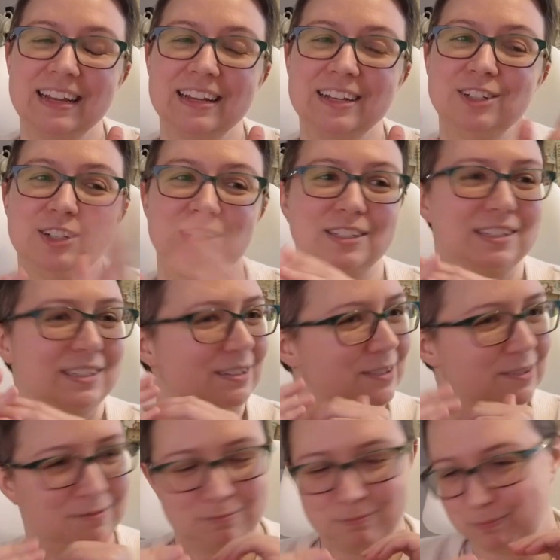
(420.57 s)
Just
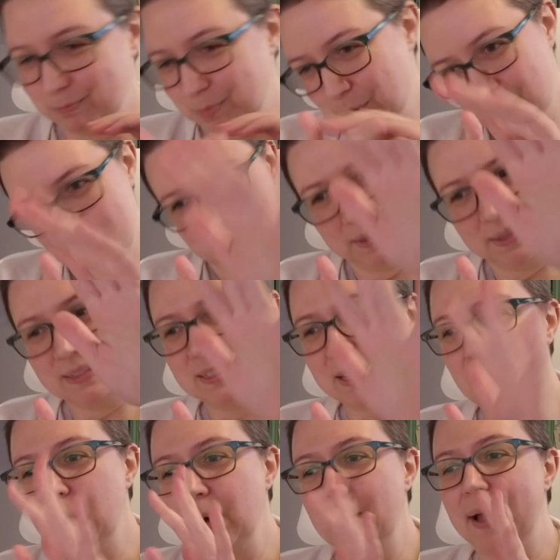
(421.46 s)
boom, let's
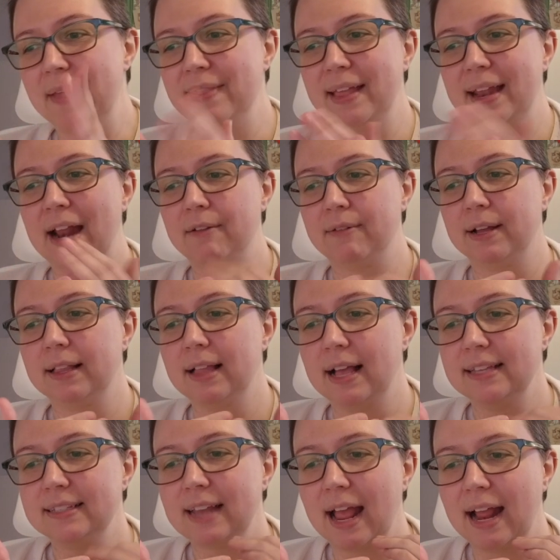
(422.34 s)
go. And then I
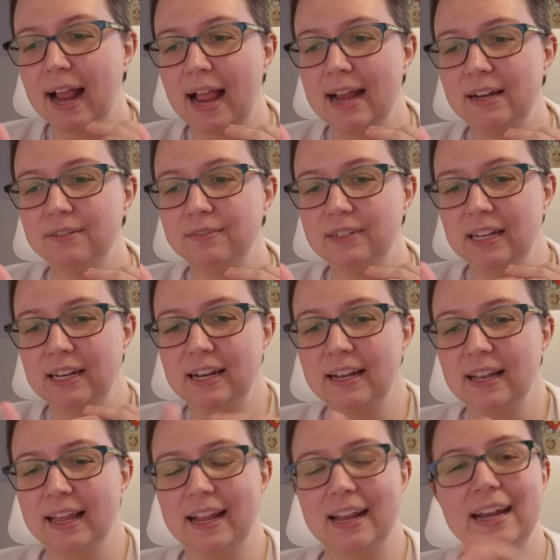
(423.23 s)
realized I kind of
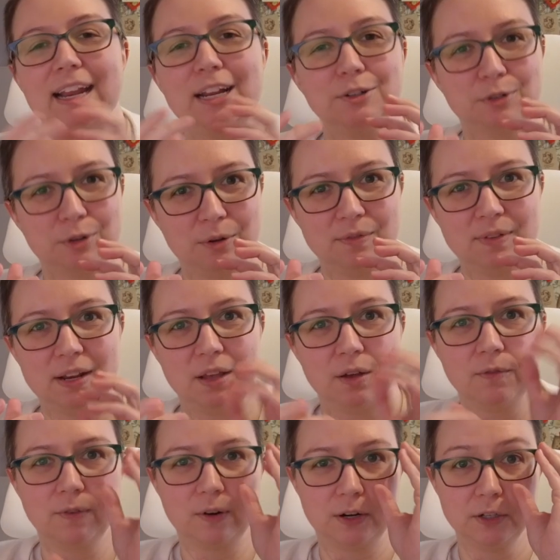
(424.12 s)
needed like an intro
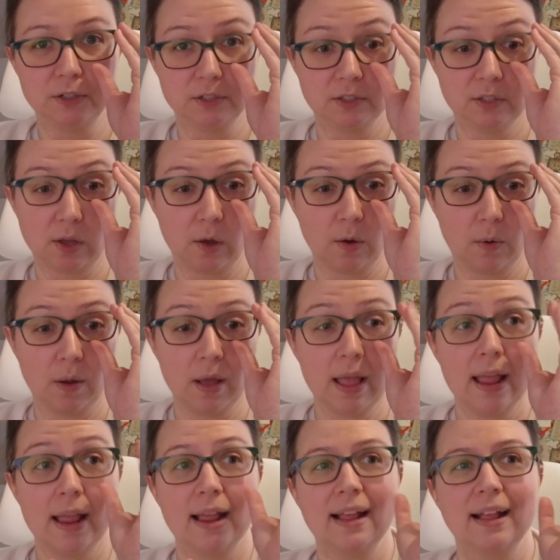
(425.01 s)
video first. So
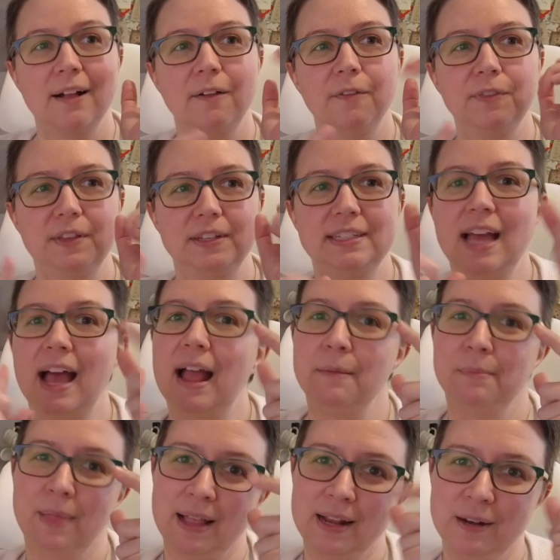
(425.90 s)
the
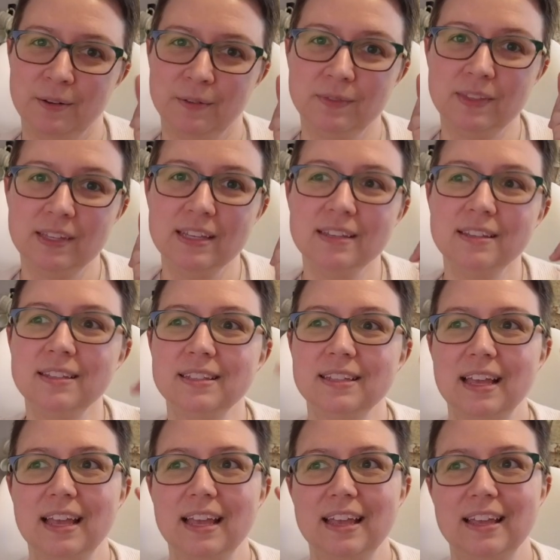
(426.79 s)
timeline of
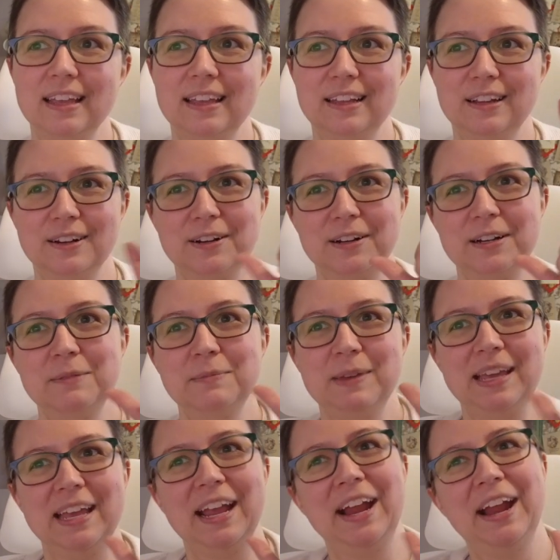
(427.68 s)
these, you're going to
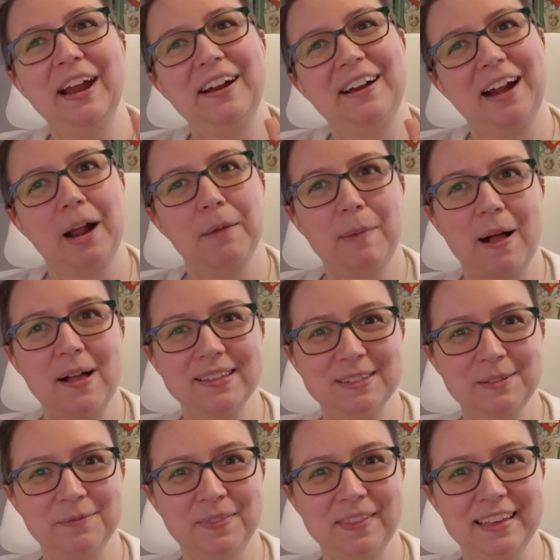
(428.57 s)
be hearing
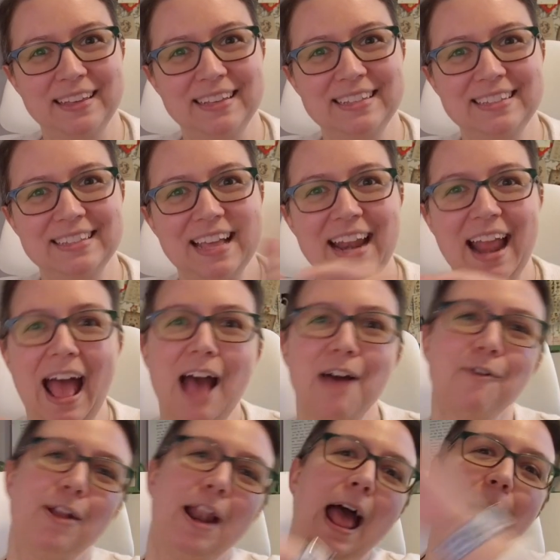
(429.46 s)
about some things that
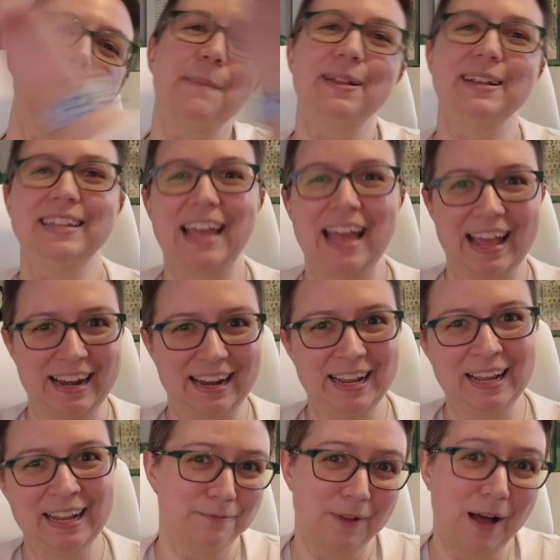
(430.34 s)
haven't happened yet
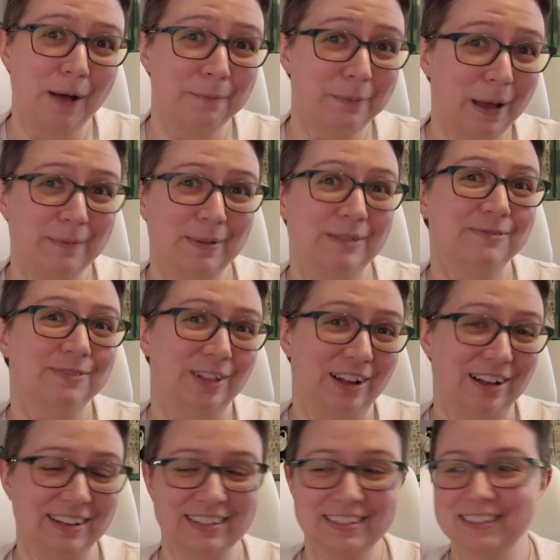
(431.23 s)
in upcoming
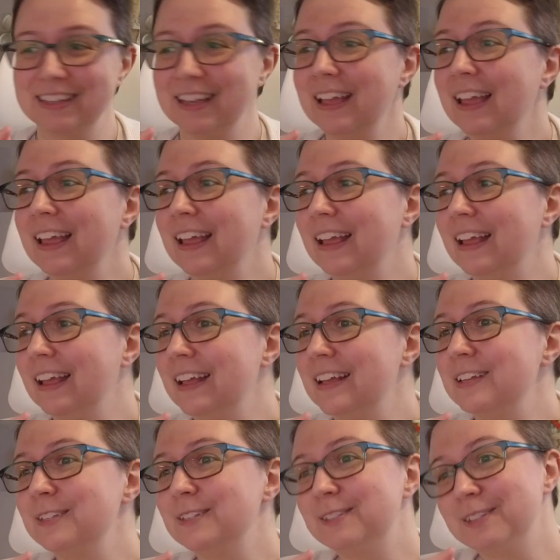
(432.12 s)
vlogs.
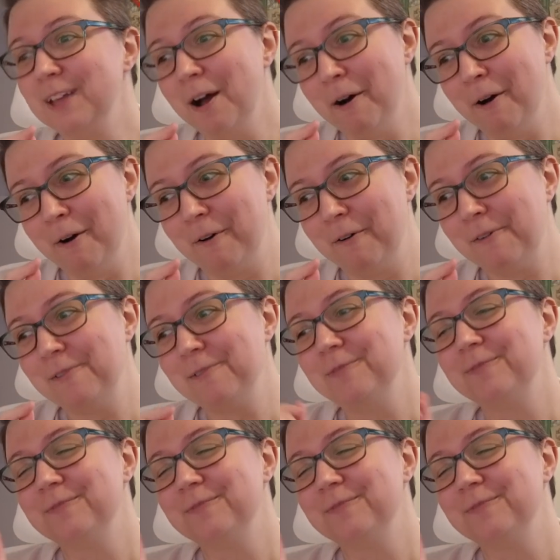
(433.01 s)
So